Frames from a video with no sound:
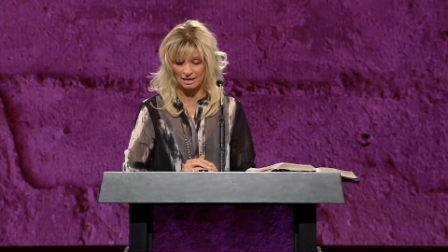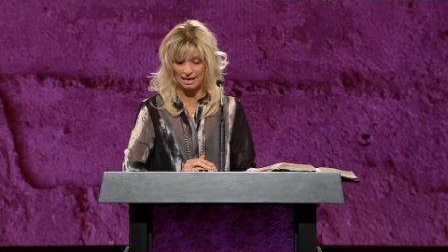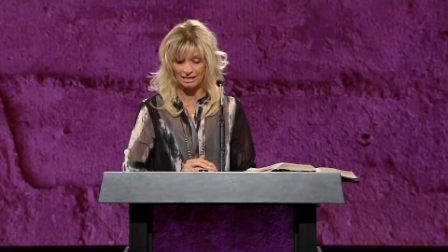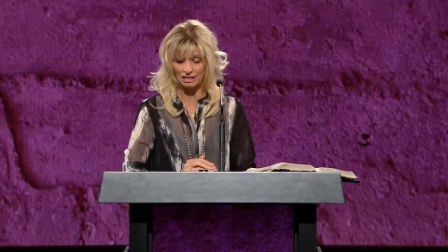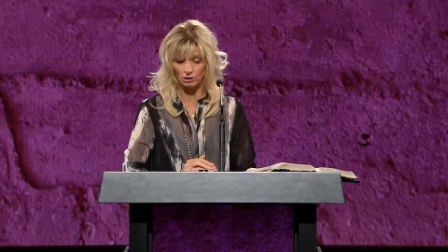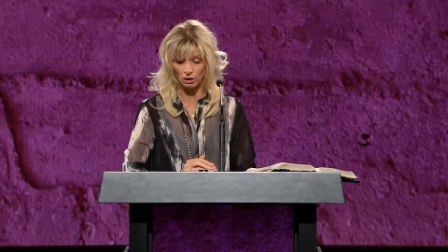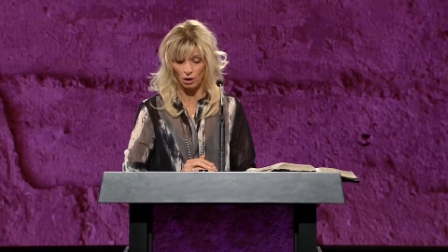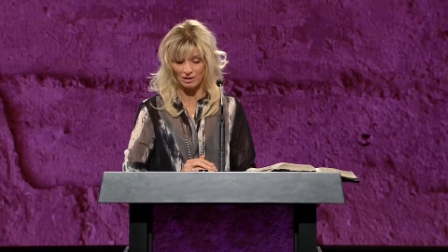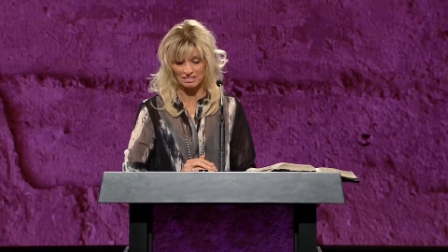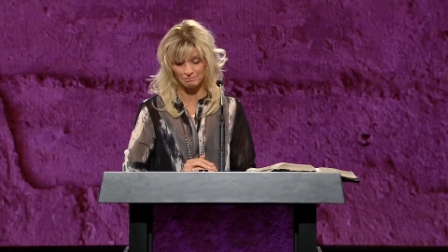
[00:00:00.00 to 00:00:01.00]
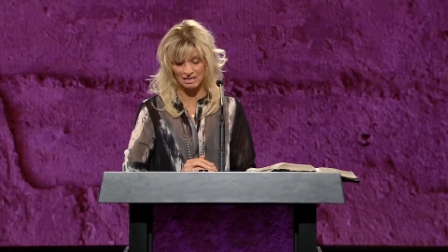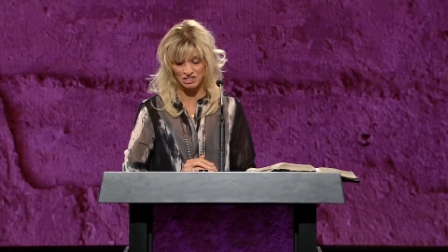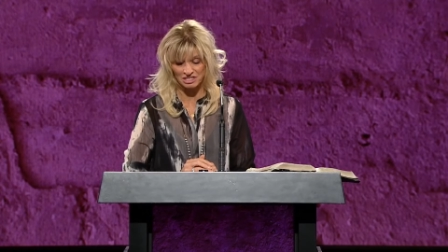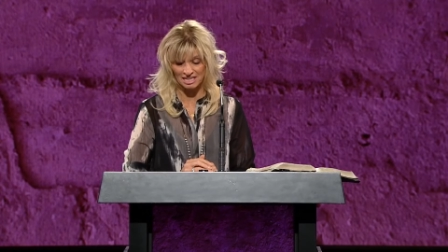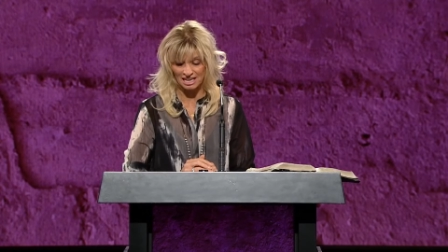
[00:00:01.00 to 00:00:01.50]
It can grow as much
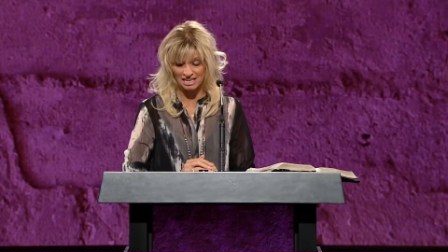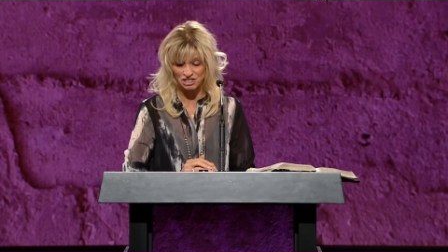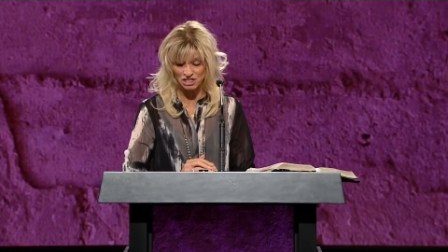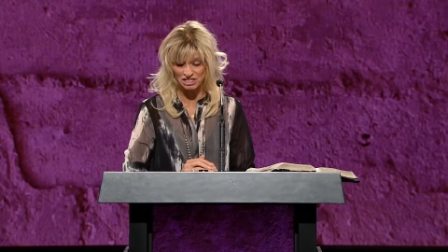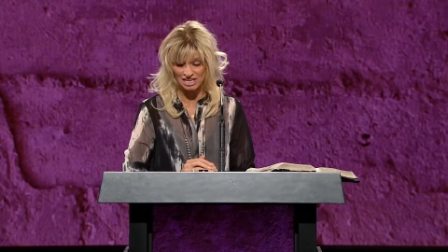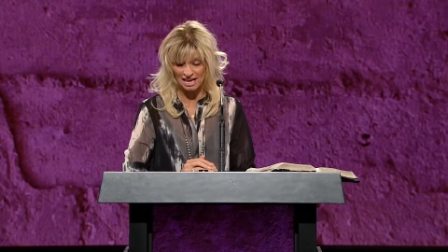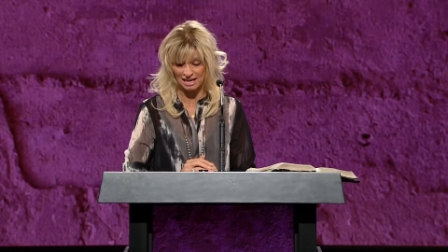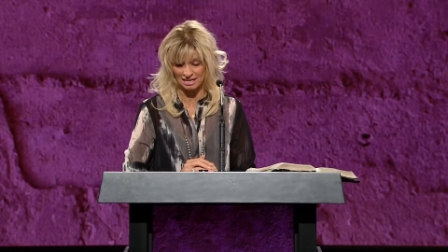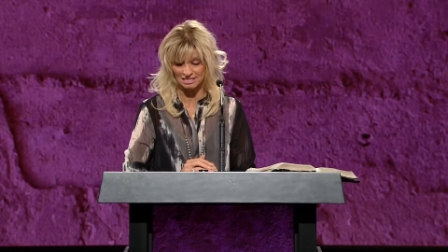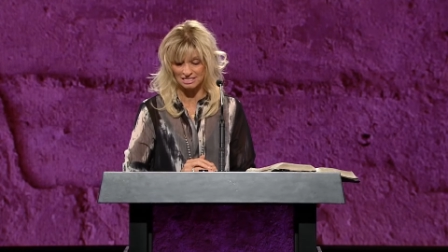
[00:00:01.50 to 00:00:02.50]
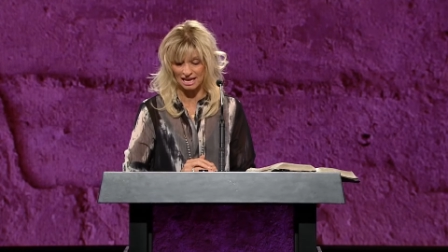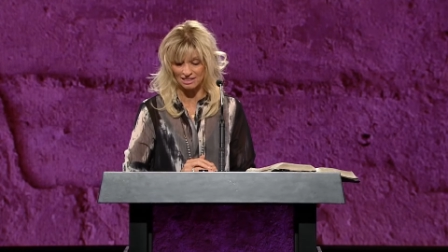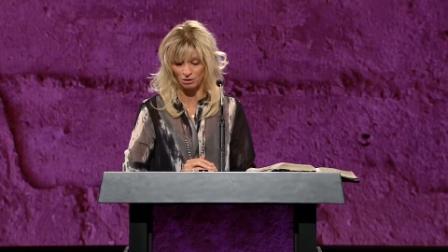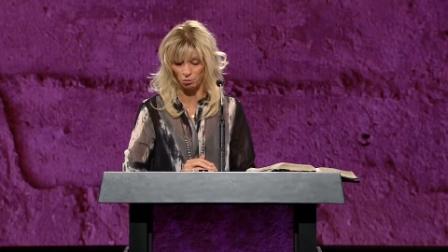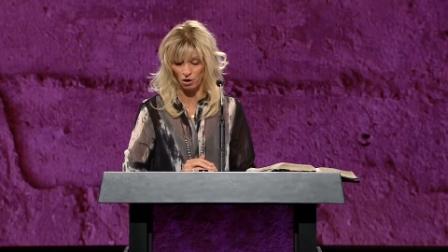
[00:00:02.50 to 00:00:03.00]
as an inch a day
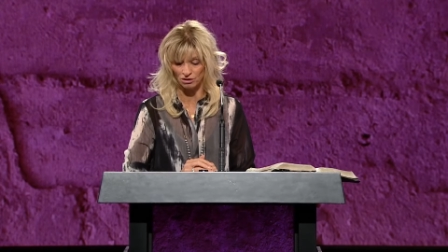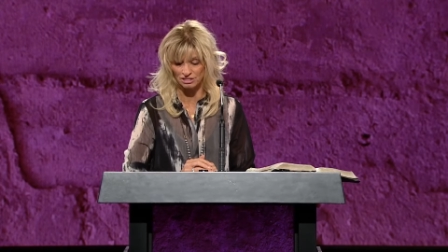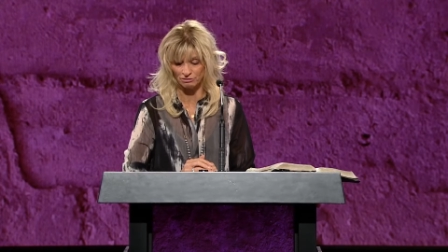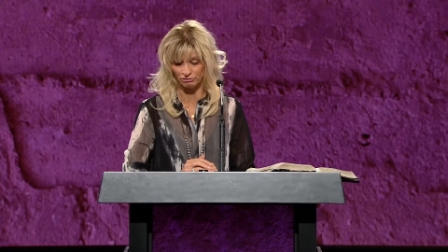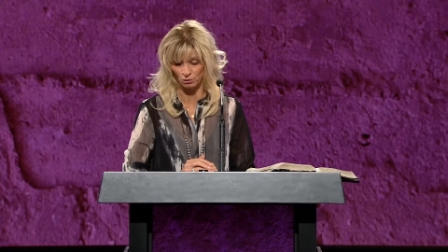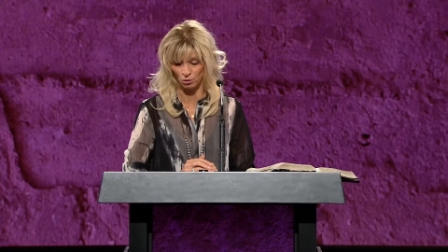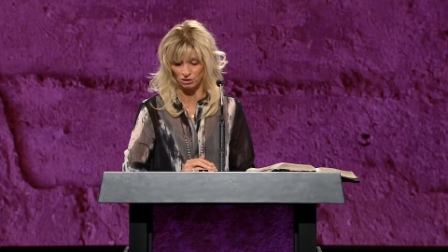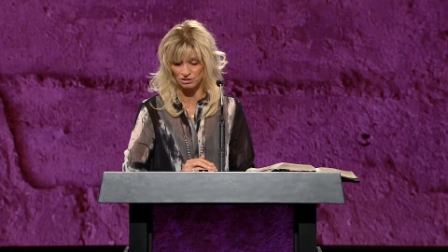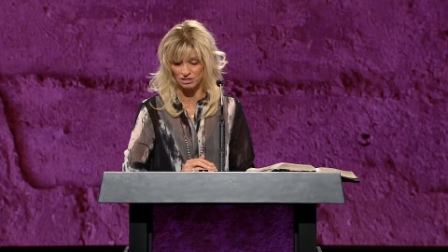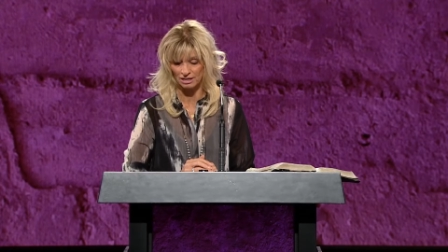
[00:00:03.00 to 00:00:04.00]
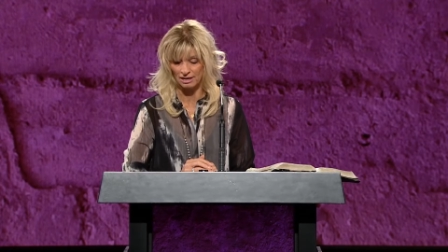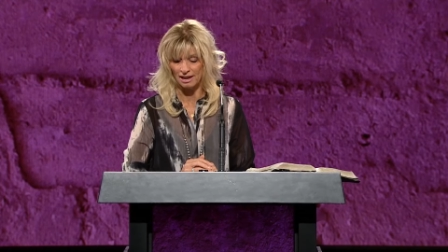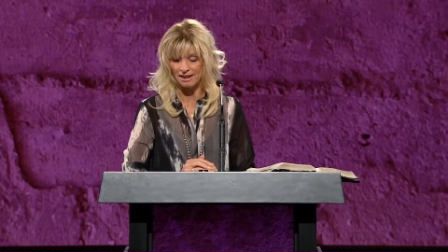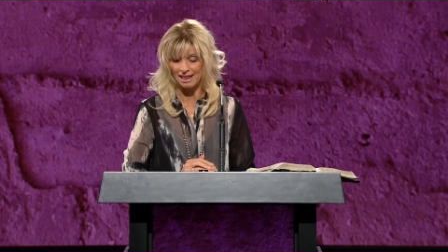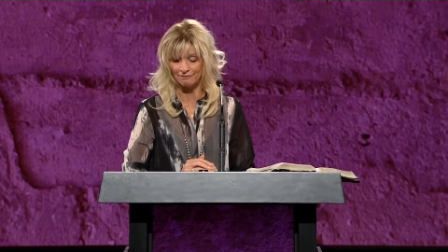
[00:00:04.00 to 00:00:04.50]
inside the walls and floors,
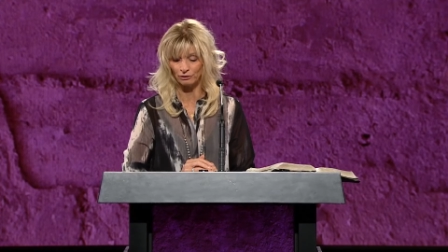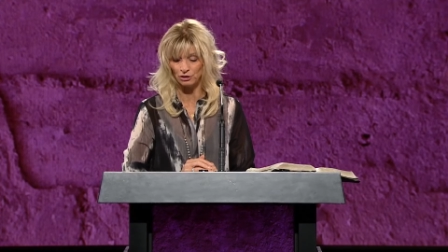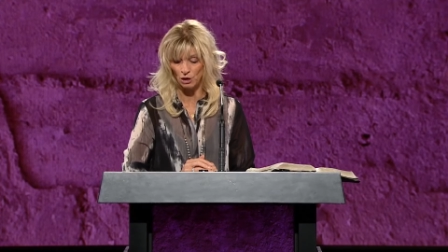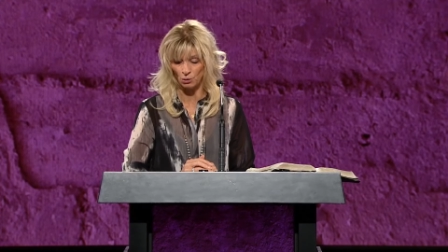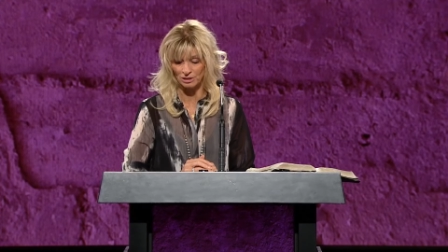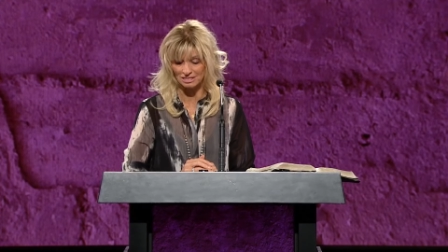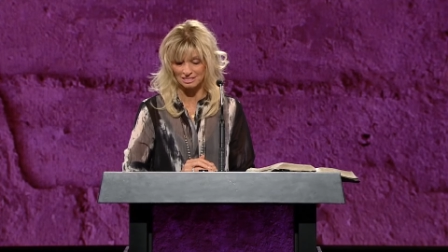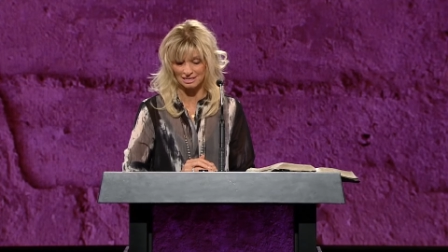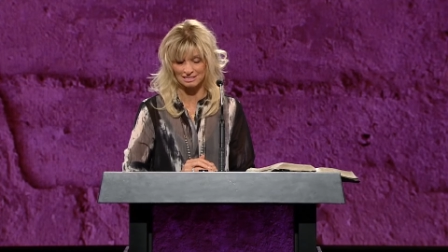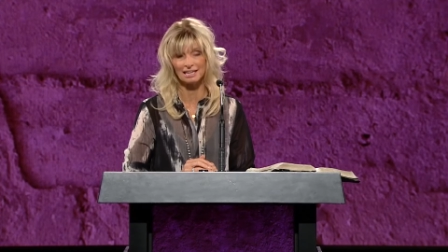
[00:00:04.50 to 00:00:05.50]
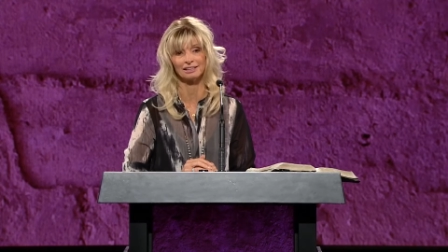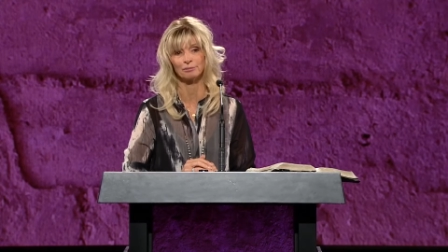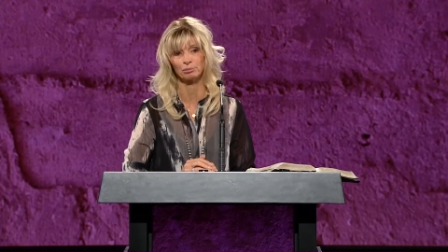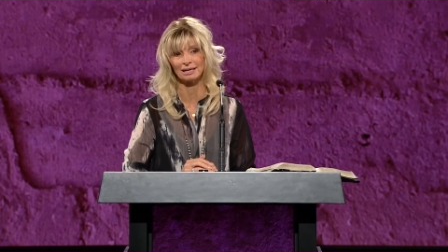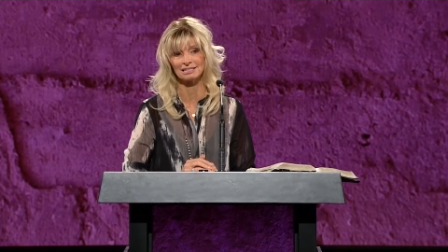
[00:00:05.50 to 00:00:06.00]
never noticed until
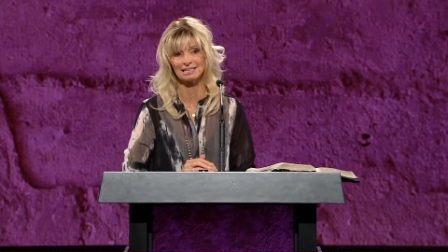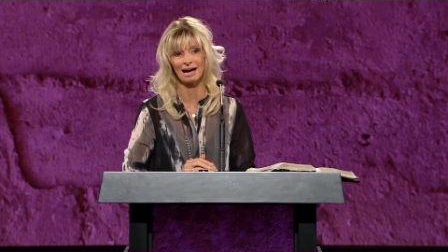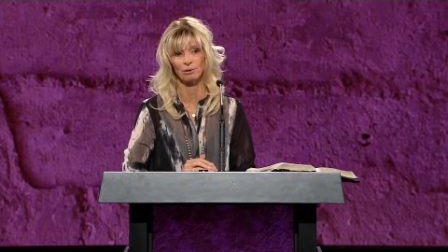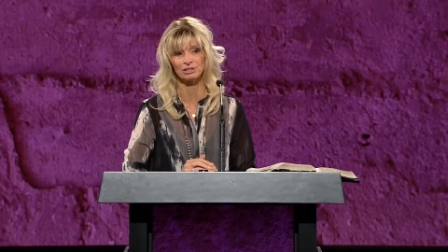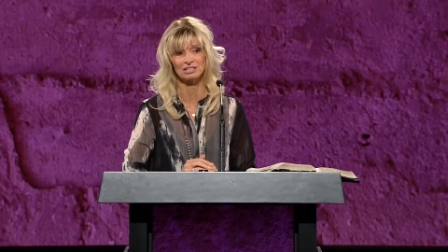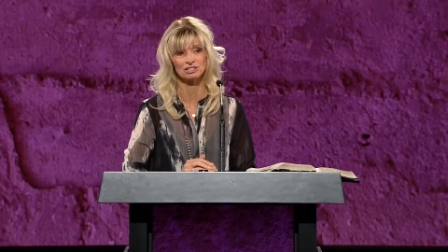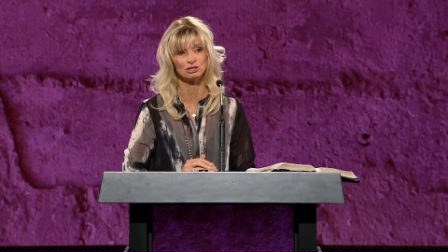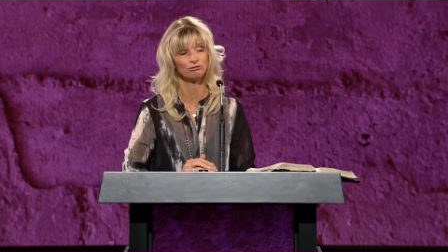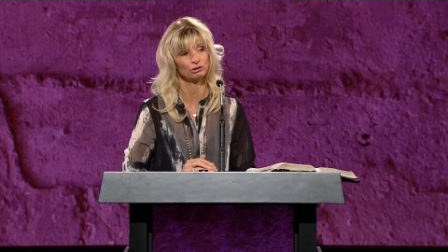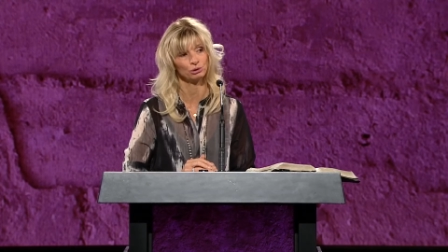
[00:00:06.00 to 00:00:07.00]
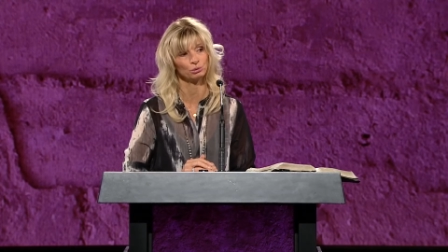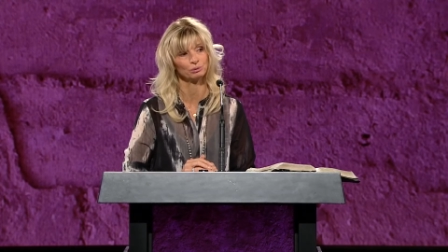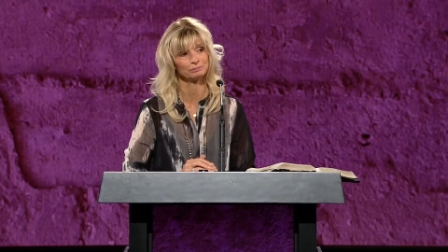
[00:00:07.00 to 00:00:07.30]
it breaks out into view